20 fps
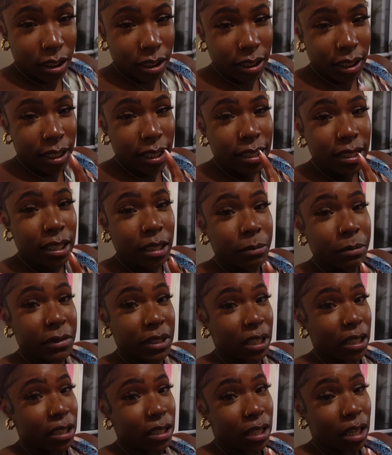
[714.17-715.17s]
and he tipped
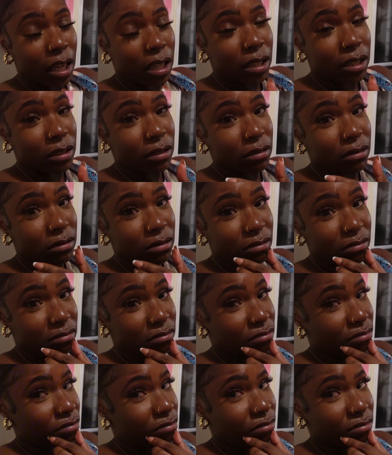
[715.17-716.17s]
$10.
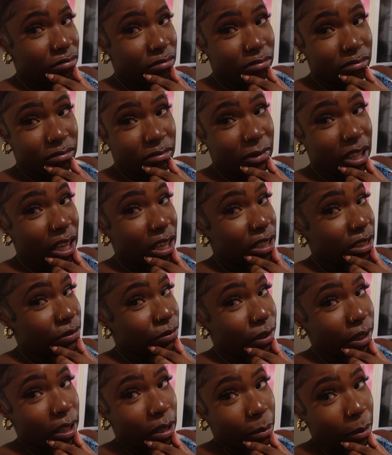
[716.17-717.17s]
That is
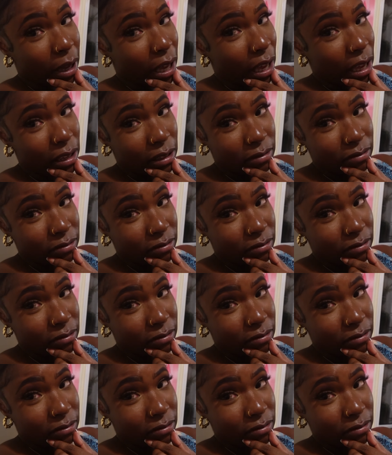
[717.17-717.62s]
really bad.